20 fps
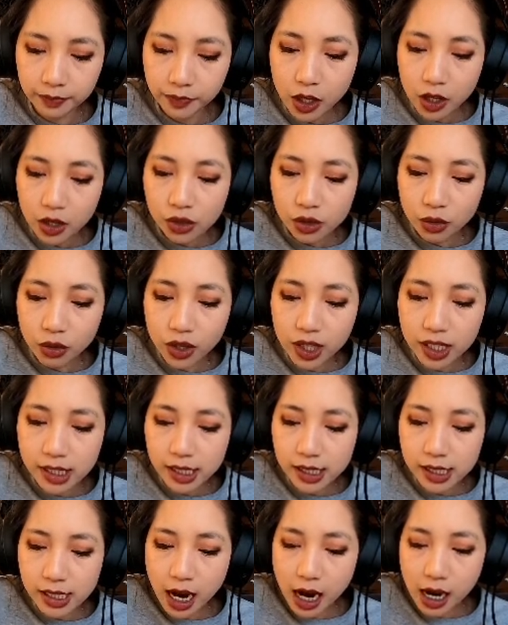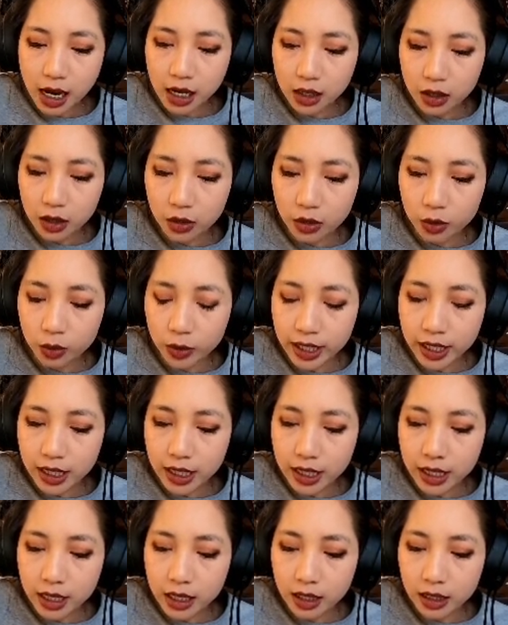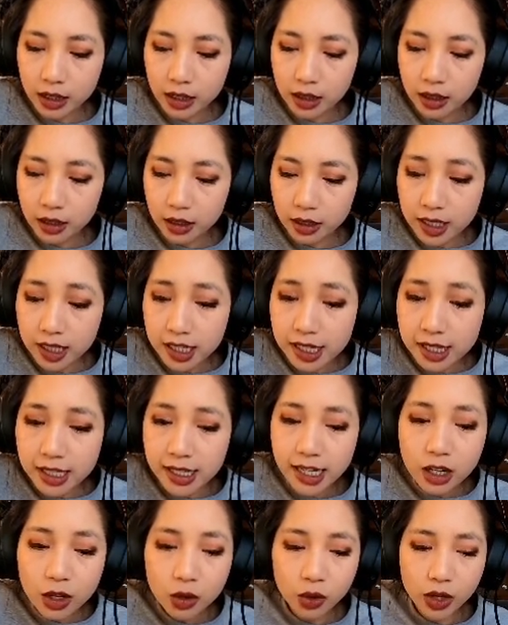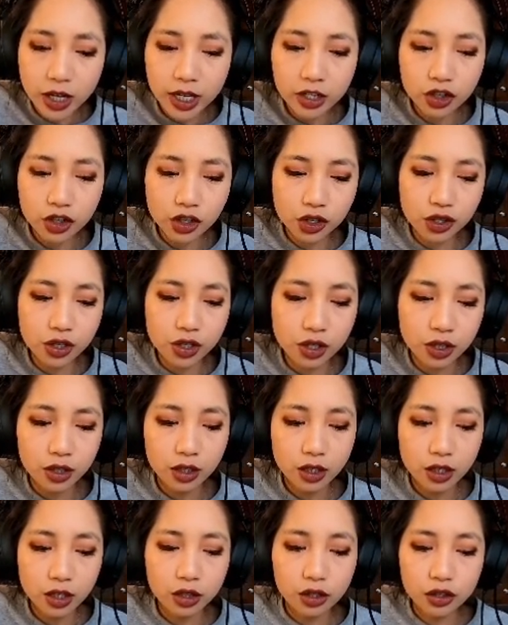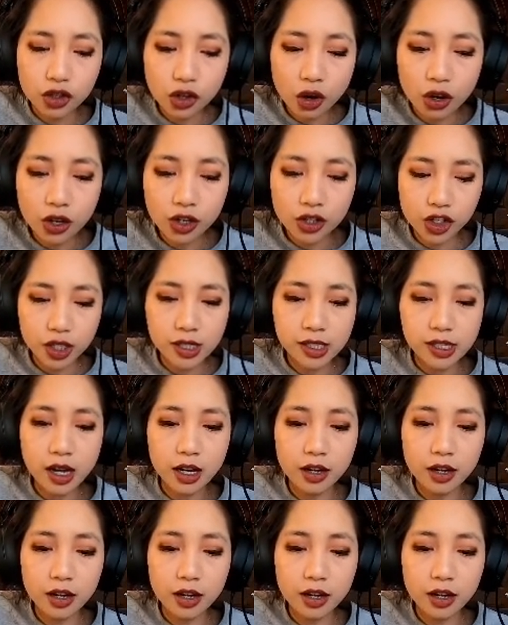So this is how we distinguish the charges of